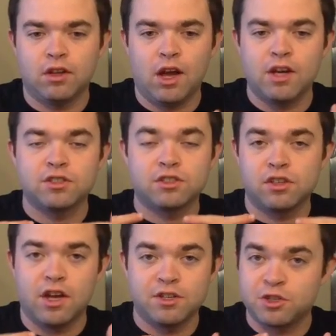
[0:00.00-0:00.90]

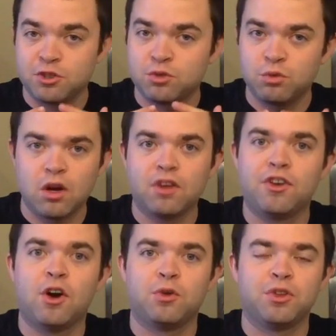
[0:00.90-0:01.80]
as you well
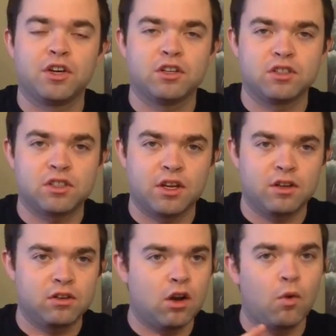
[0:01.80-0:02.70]
know, there's a